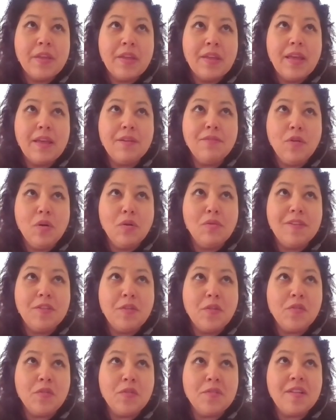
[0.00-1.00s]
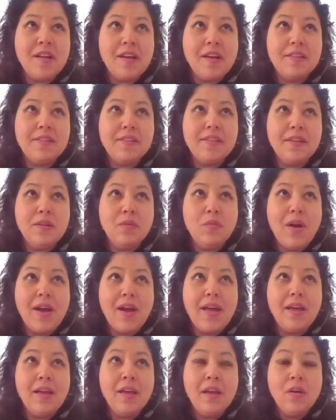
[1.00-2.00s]
evolve in a society
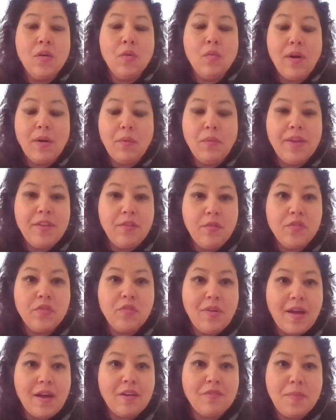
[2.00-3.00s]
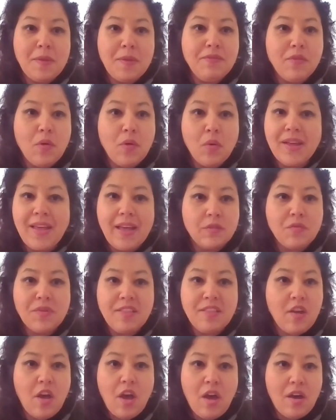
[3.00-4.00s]
where what we used to have before can
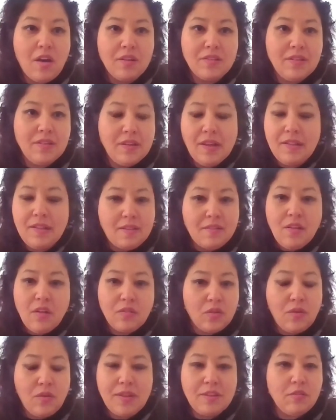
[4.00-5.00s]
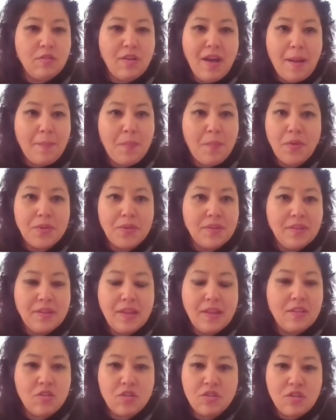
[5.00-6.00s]
return. It's not going to happen.
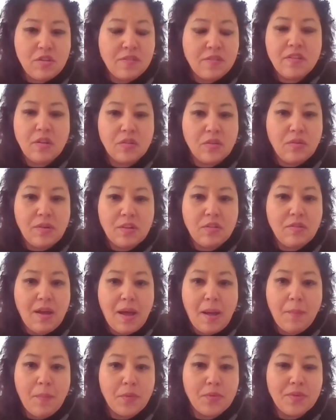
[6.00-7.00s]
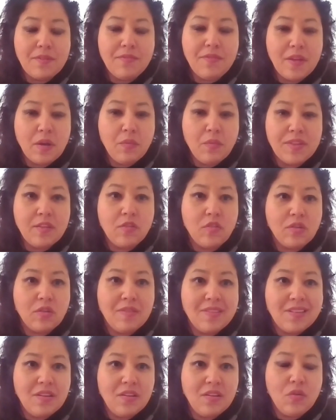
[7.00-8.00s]
It's just not going to happen. I think we need to
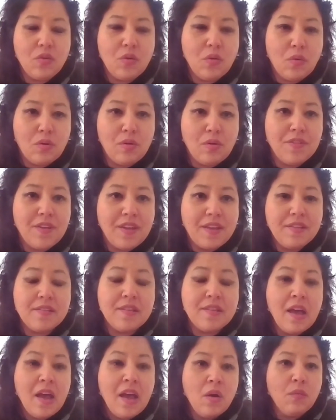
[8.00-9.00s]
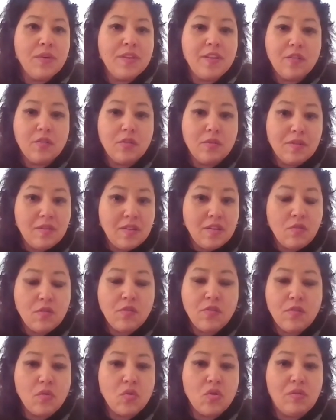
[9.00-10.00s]
continue all of this. We need to continue
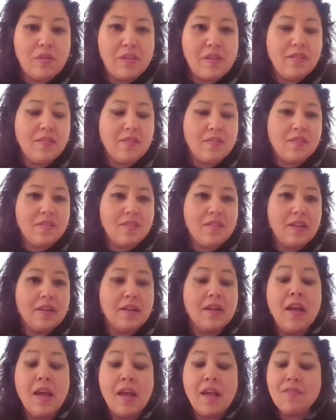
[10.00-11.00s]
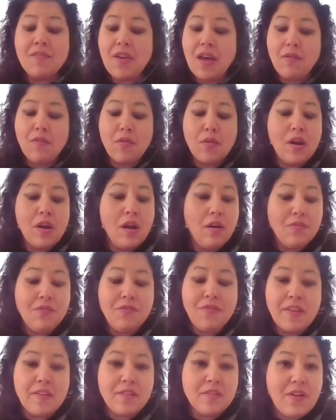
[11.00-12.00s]
social distancing. There are a lot of
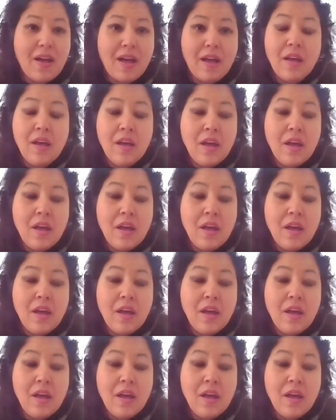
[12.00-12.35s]
things that